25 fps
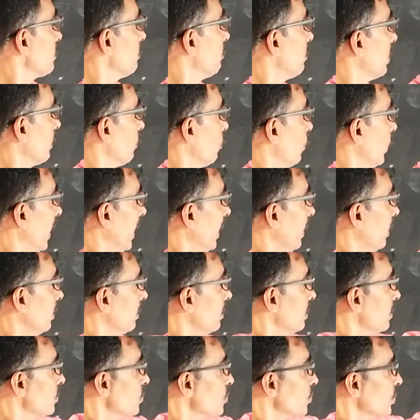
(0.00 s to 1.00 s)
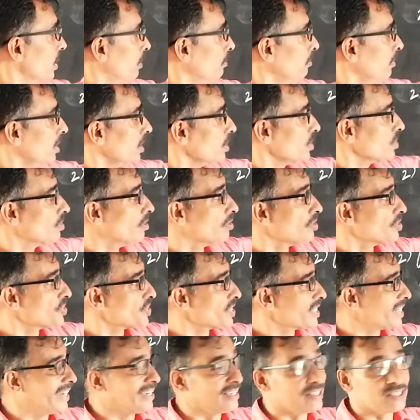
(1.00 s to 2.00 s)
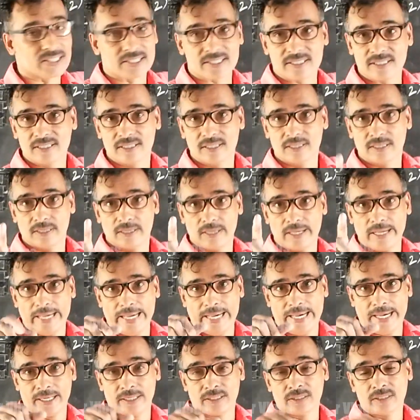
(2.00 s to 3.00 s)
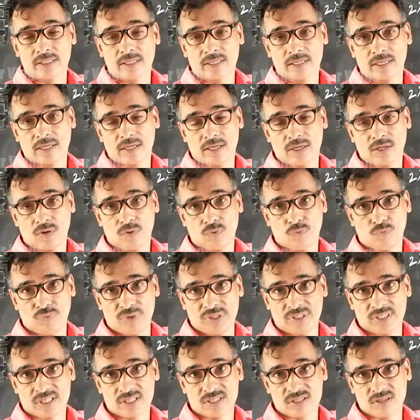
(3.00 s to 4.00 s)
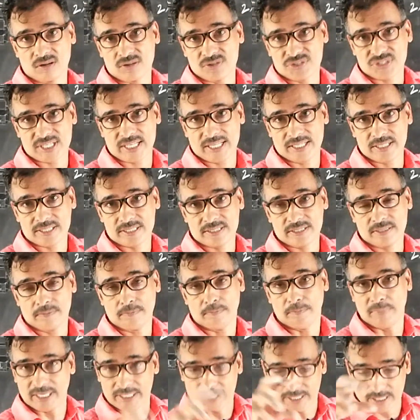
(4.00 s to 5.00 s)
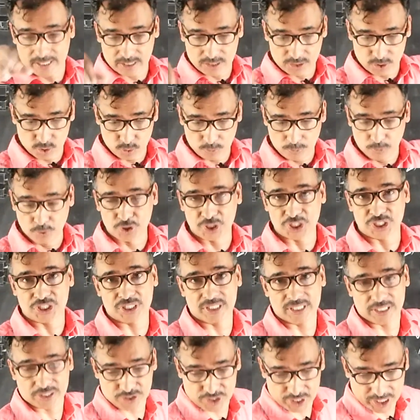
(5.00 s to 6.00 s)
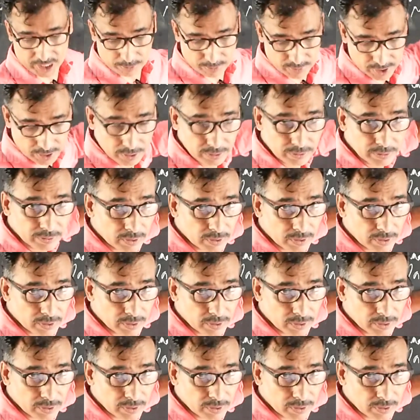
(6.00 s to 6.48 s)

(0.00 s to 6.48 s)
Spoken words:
between summer solstice and winter solstice. Better you put it in a table